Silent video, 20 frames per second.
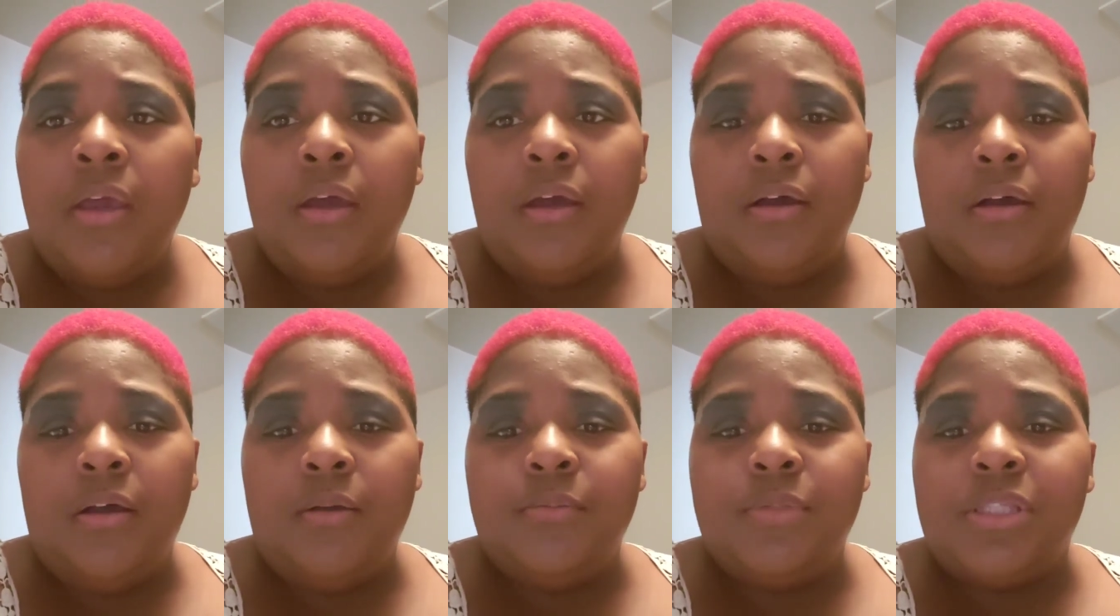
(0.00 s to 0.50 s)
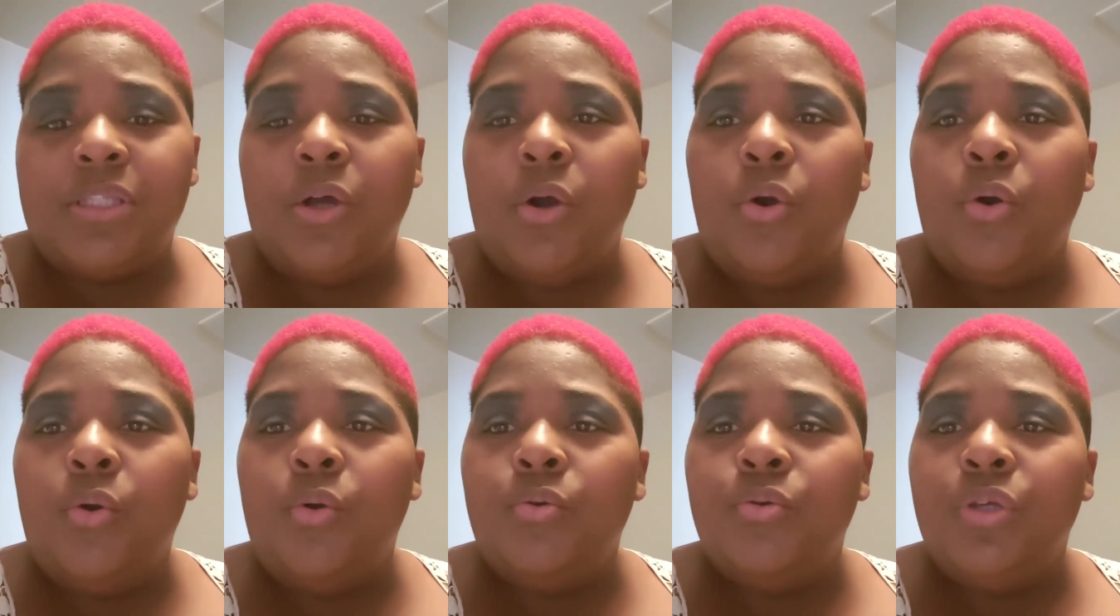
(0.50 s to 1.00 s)

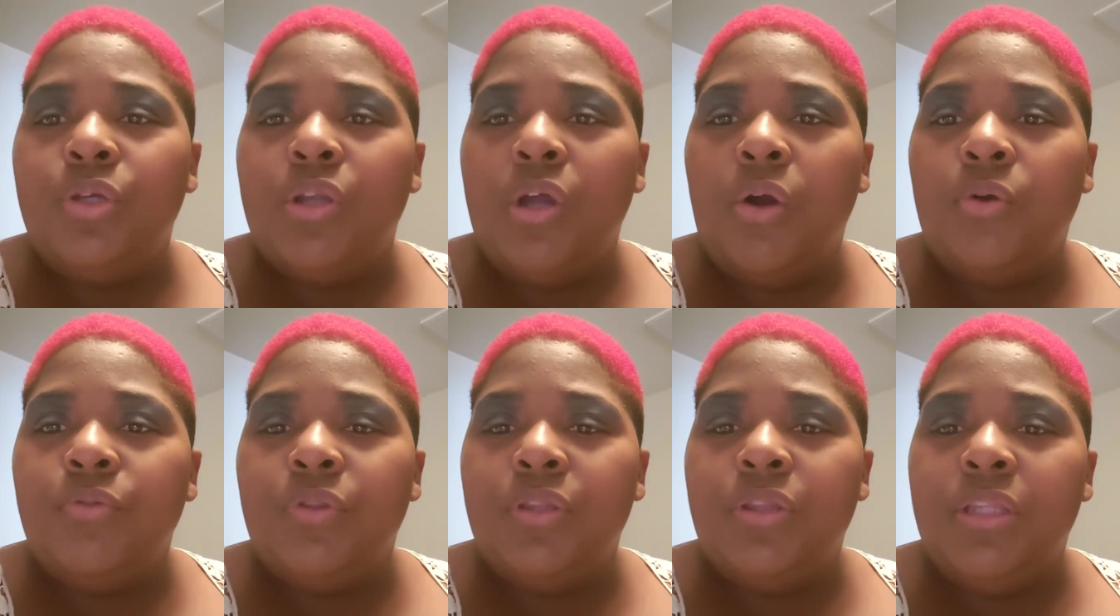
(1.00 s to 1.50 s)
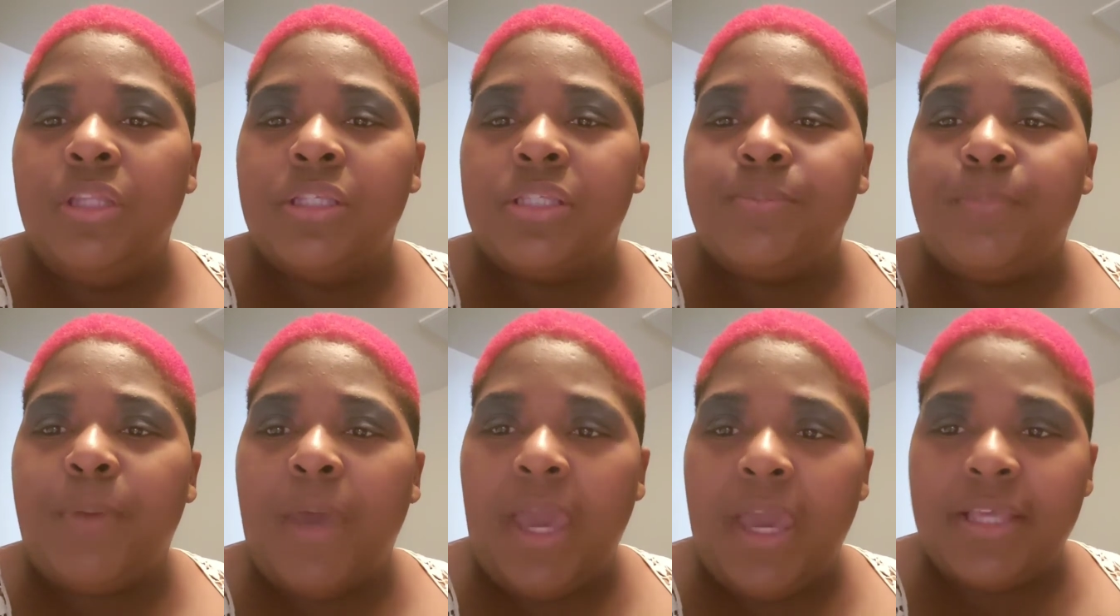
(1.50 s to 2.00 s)
So, this
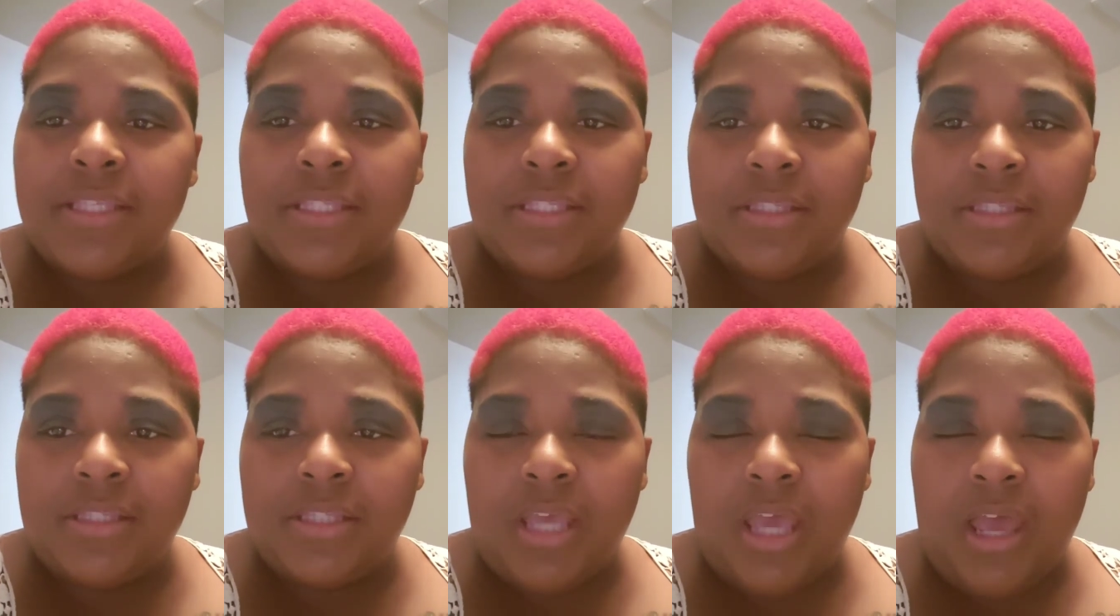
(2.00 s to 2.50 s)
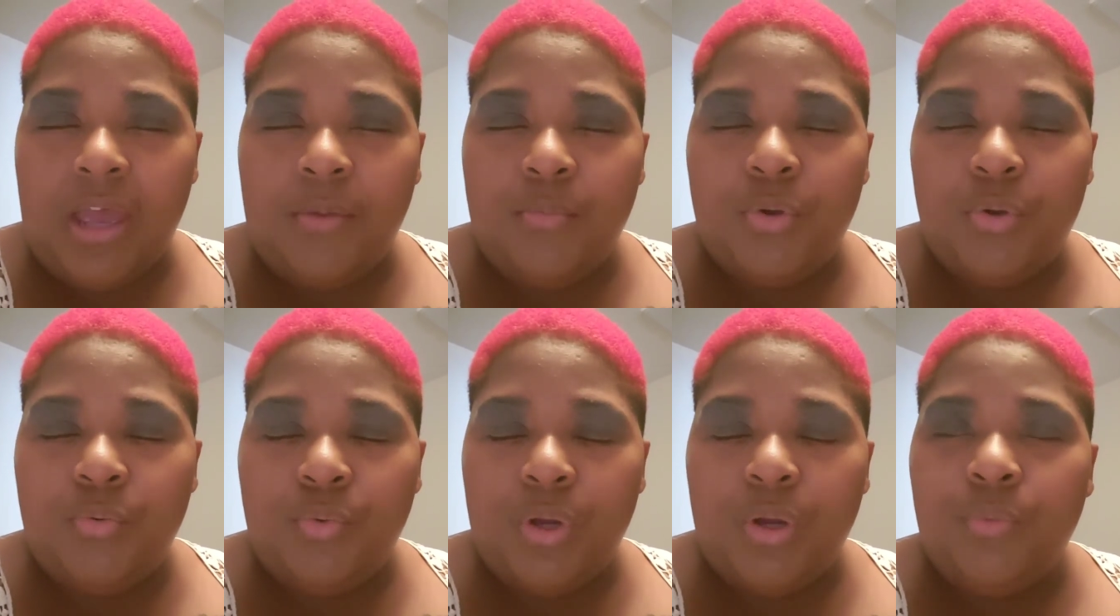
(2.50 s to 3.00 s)
past time
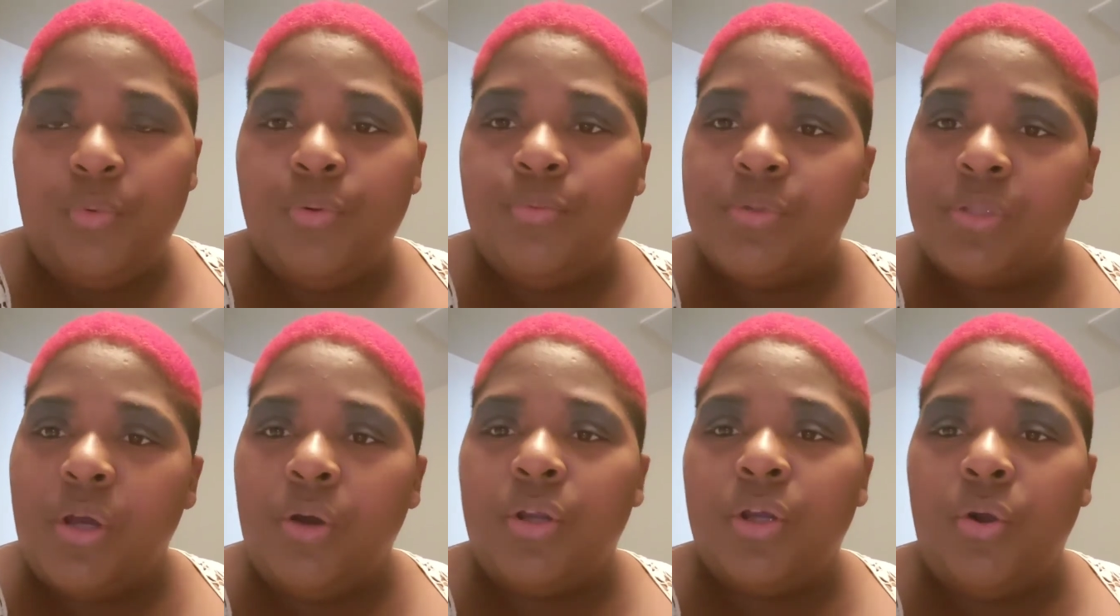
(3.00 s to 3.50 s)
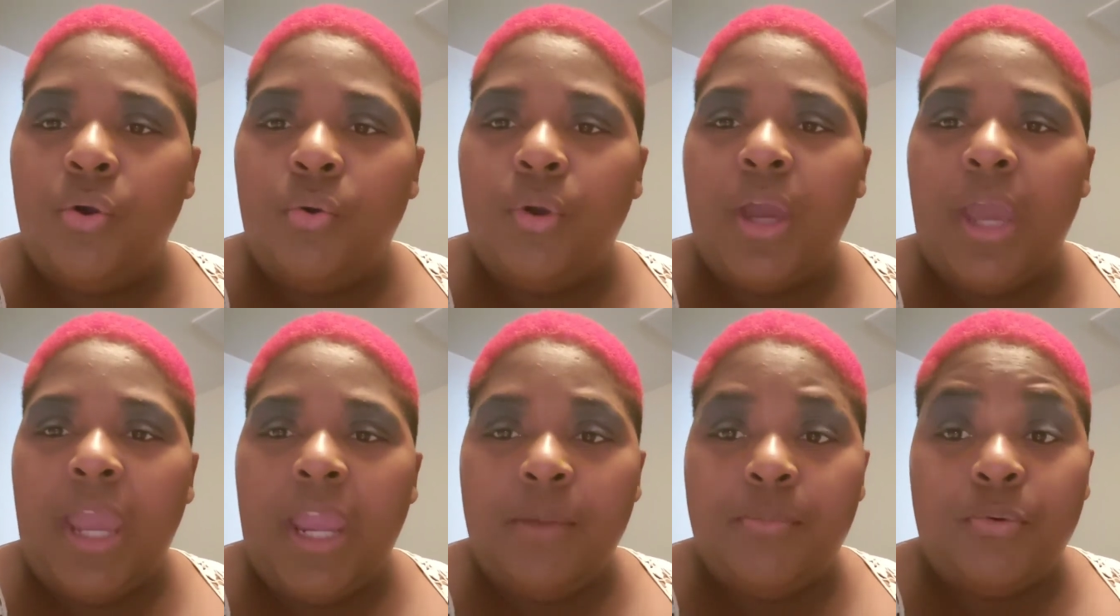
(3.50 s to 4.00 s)
we went, we was going to go in
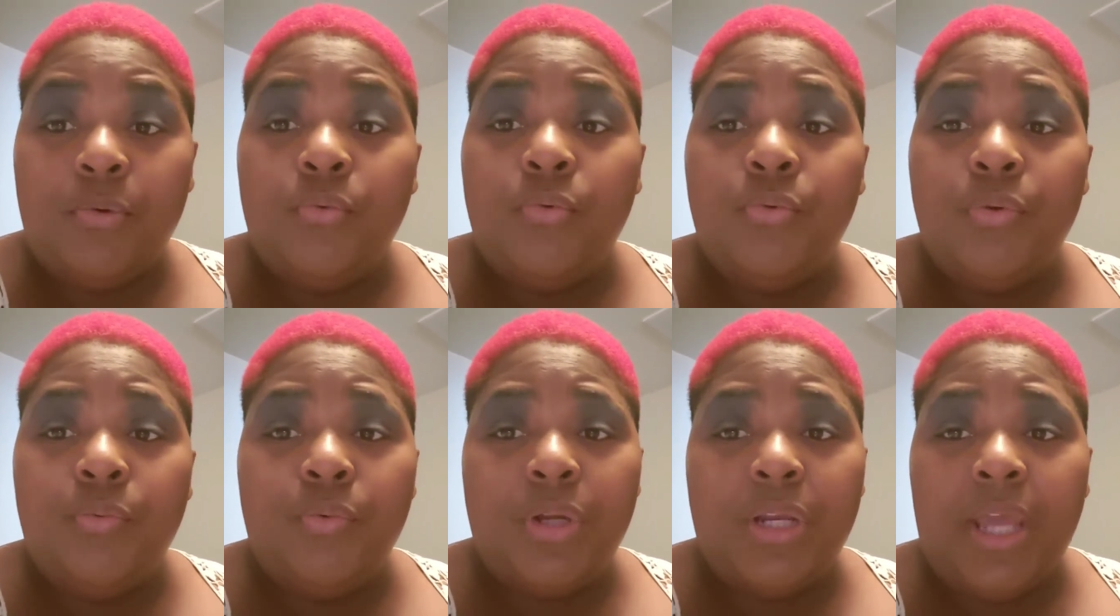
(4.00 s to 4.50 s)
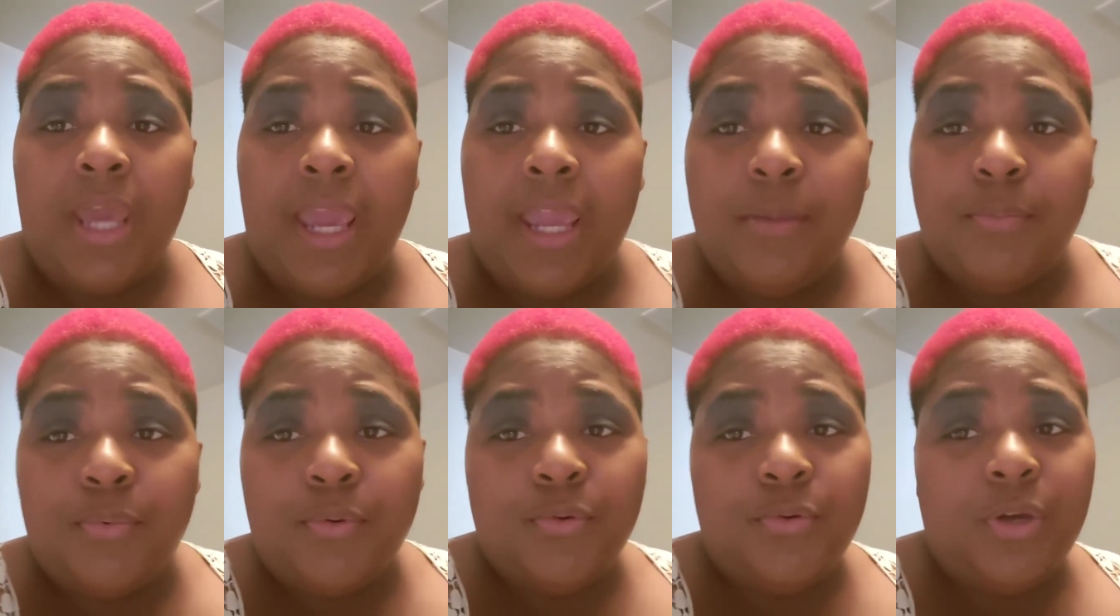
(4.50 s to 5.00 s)
April. When we went in
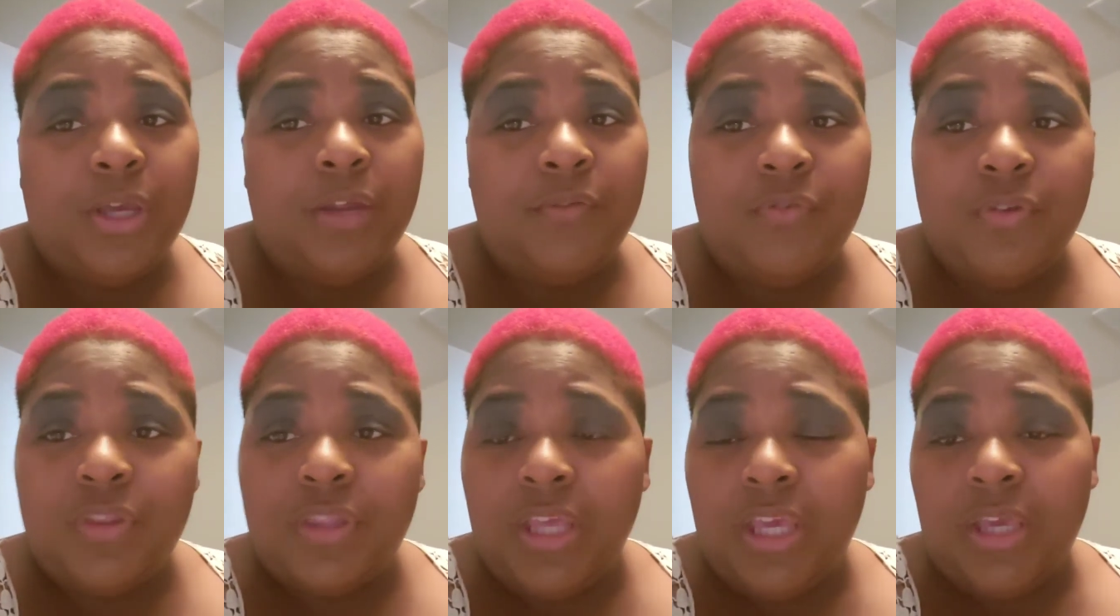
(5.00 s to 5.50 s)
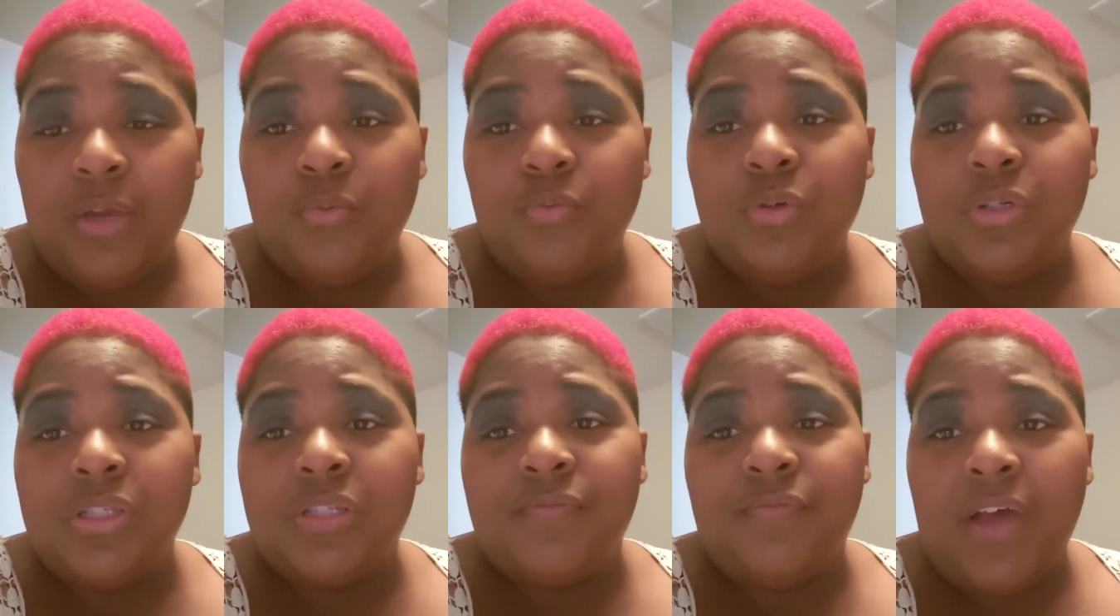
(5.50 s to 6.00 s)
April, everything
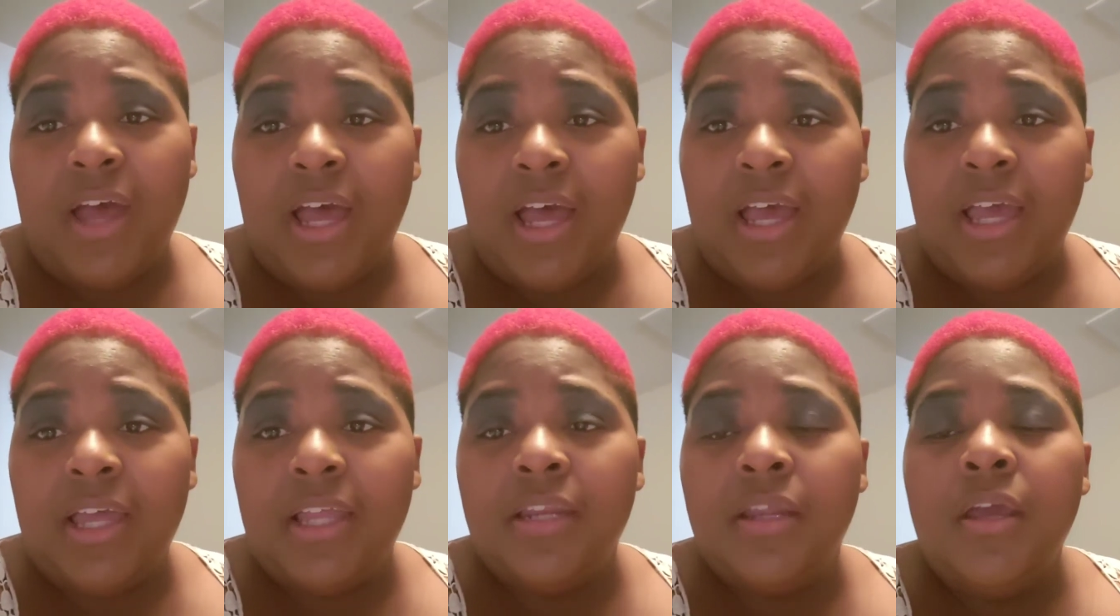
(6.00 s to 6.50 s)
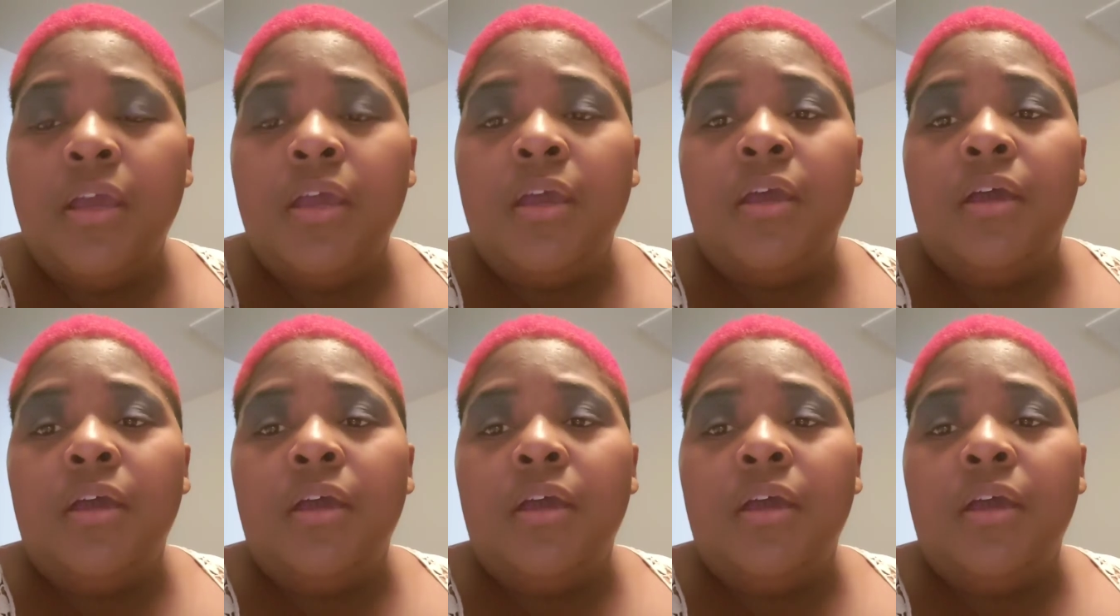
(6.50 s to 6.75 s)
was fine.